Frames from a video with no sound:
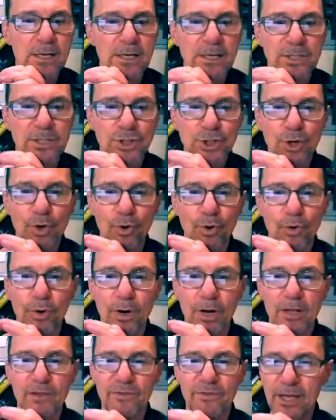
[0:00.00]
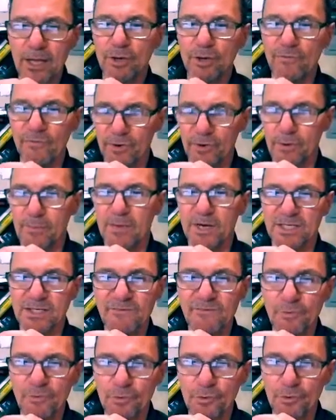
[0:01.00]
So thank you very much
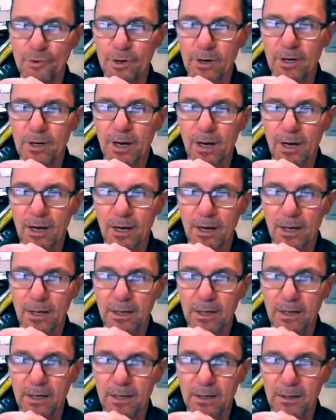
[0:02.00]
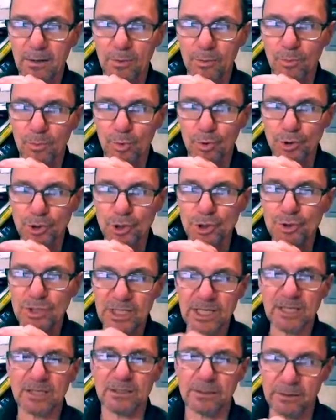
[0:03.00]
for what you
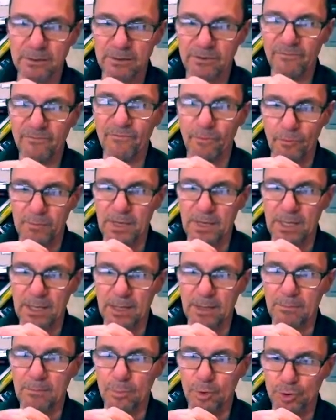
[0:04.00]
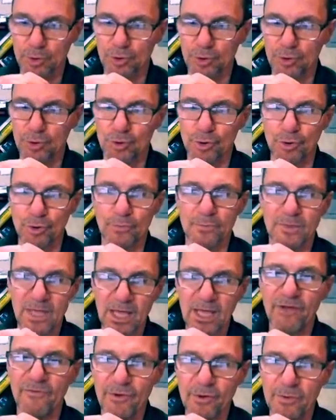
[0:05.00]
did for me, motorhome.
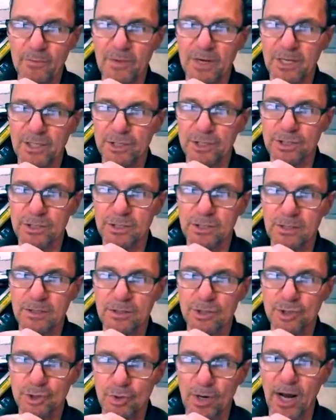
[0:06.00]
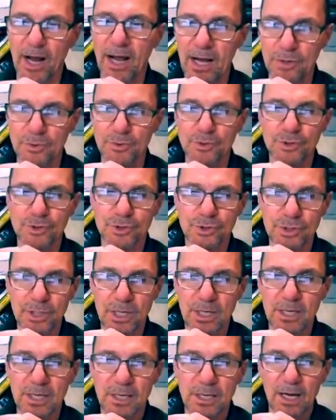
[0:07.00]
Thank you very much, Truck House.
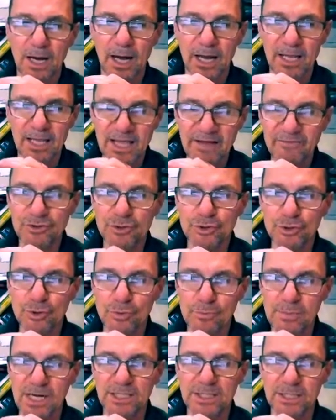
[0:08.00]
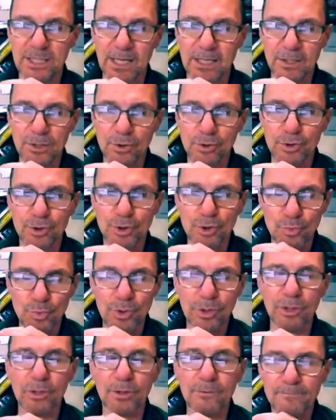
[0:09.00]
I love you so much, and I know you
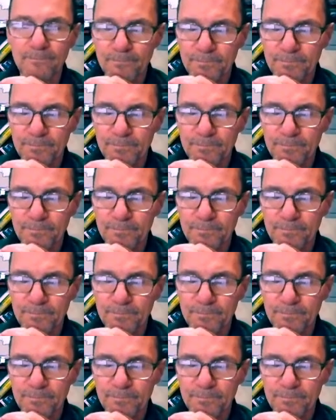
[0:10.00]
will